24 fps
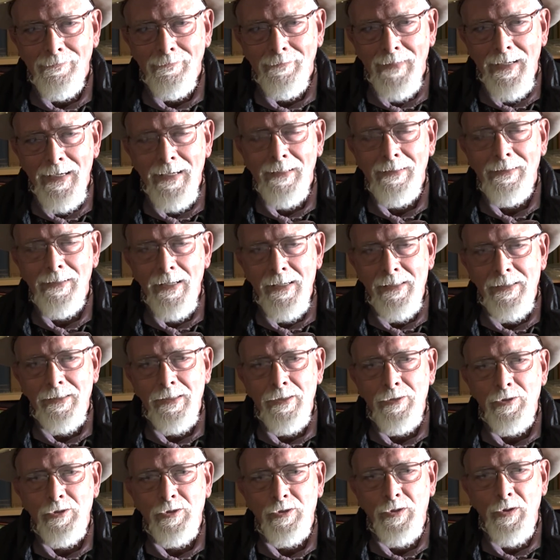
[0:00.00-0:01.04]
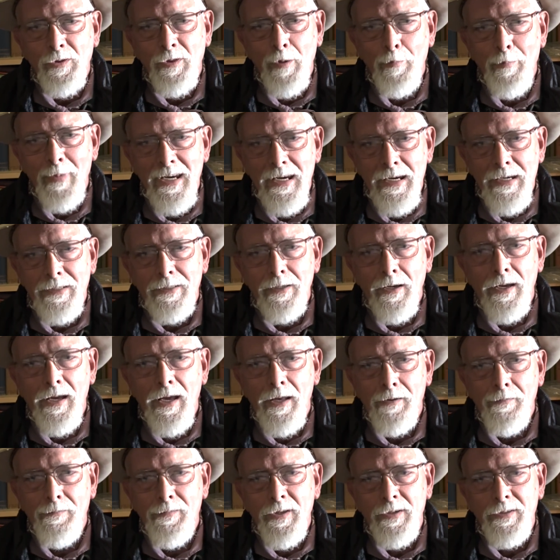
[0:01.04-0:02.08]
He listens to them eat ahead
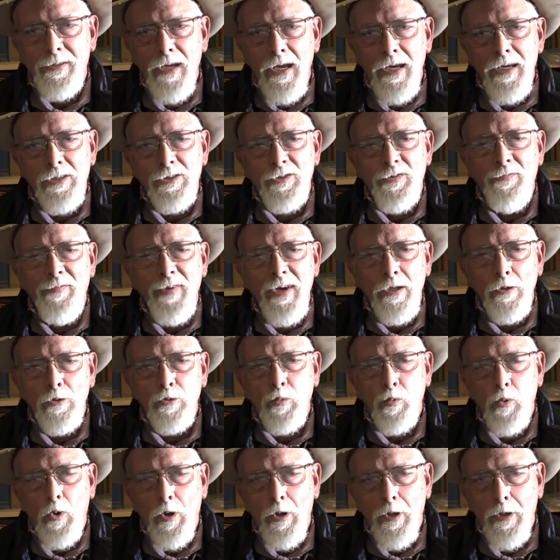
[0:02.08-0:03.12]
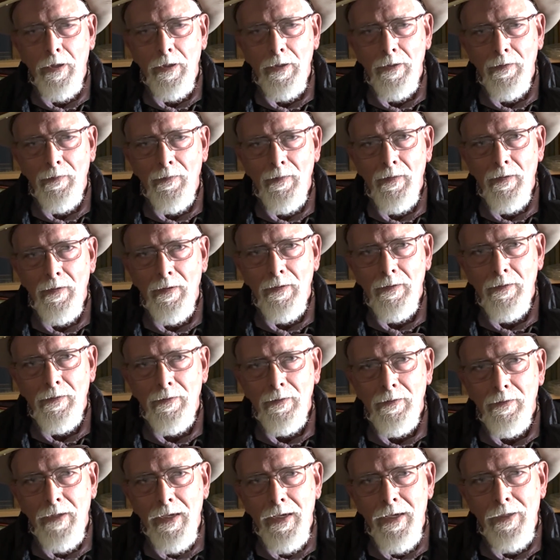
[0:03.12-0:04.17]
of the day's field work.
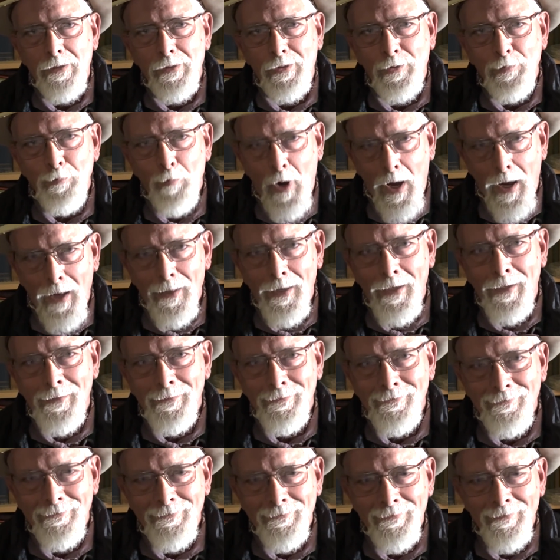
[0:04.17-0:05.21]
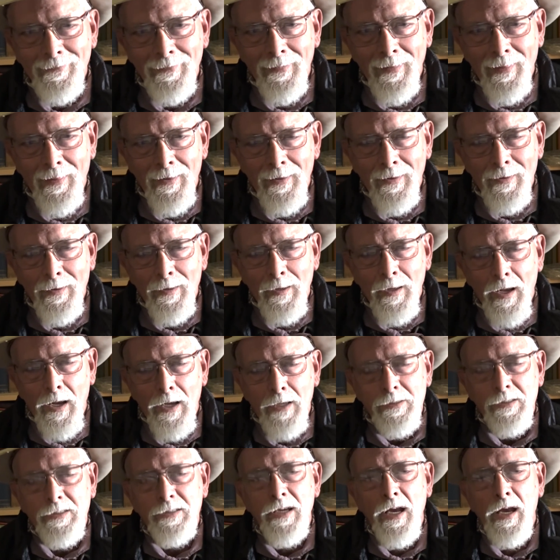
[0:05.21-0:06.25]
He is smiling
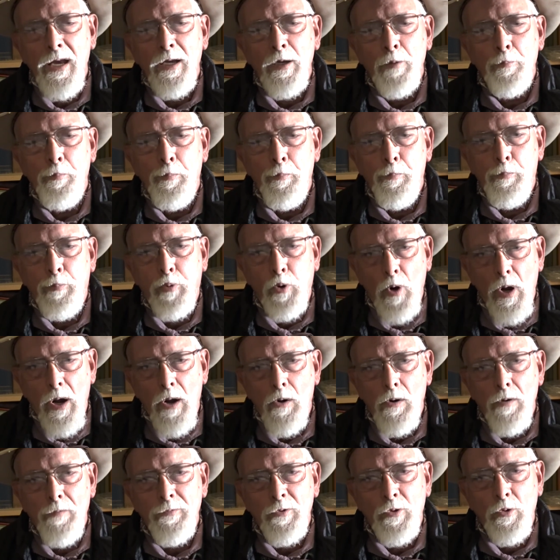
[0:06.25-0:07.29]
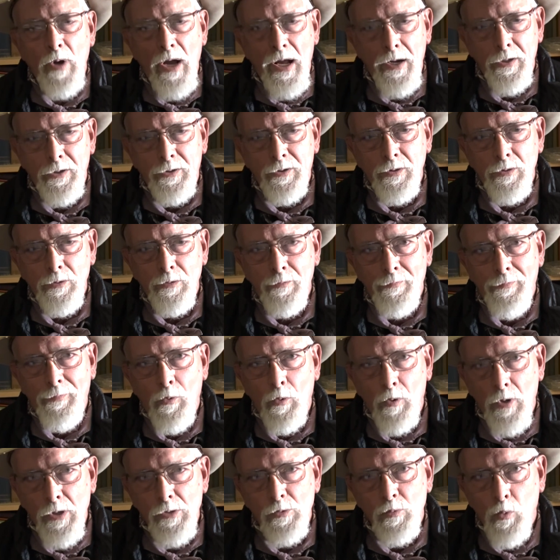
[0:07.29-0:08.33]
and saying a prayer of gratitude for
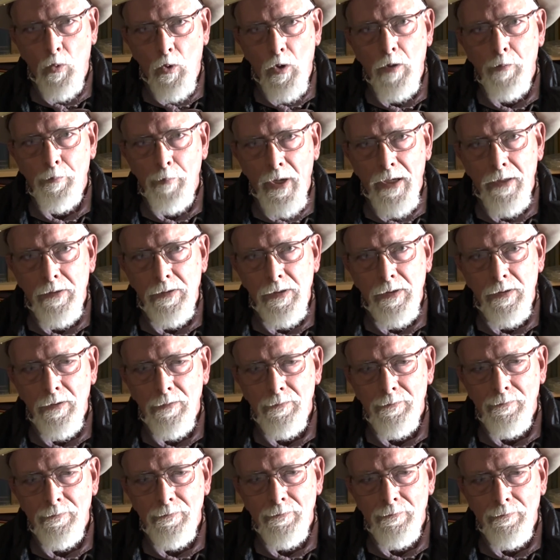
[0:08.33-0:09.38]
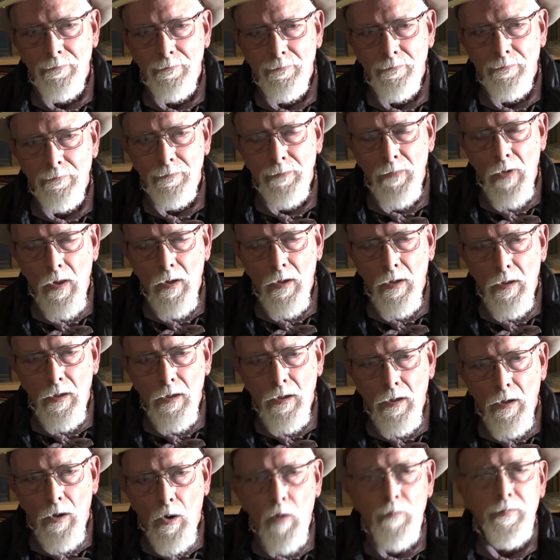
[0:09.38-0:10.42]
his workmates.
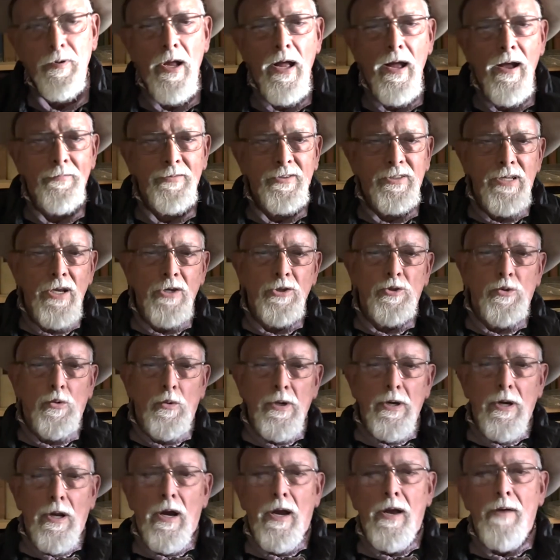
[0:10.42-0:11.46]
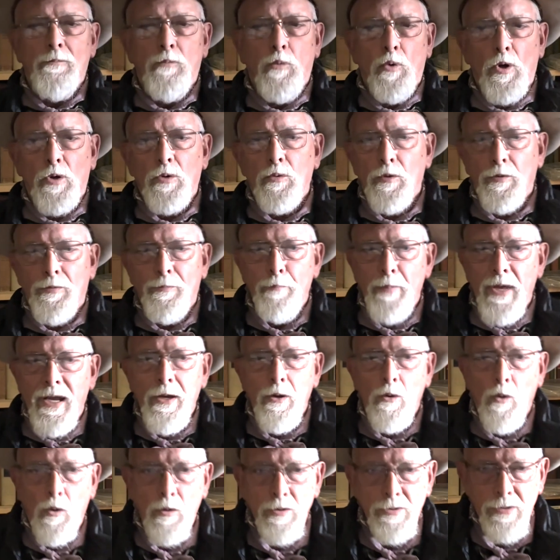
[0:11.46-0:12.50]
Over half a century, I have worked with many
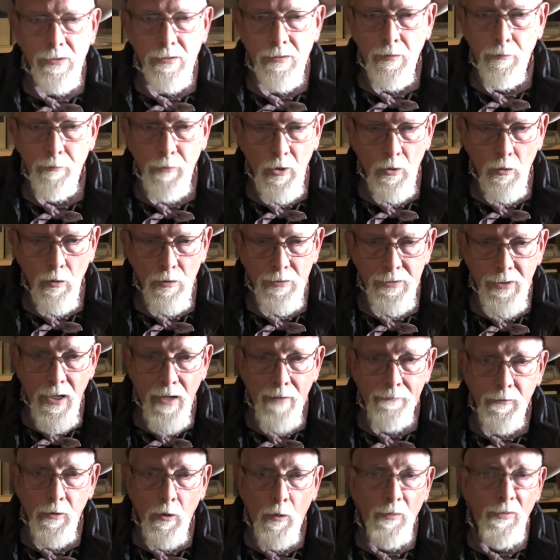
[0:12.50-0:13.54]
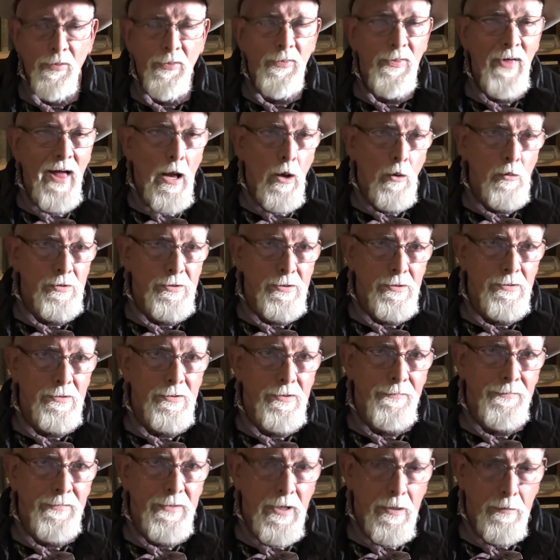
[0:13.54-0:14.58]
horses and mules, and I've known thousands
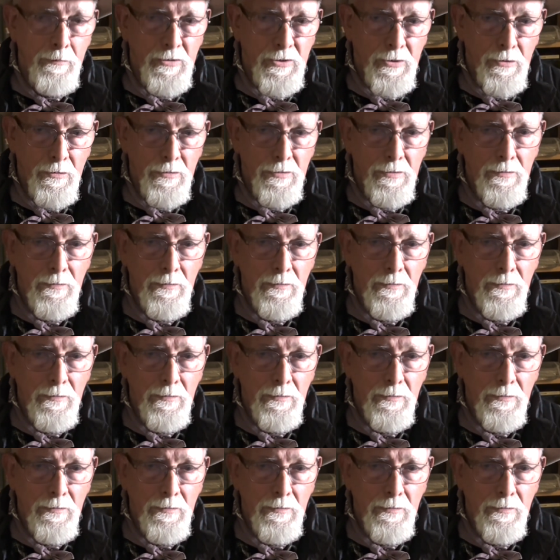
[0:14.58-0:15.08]
of teamsters.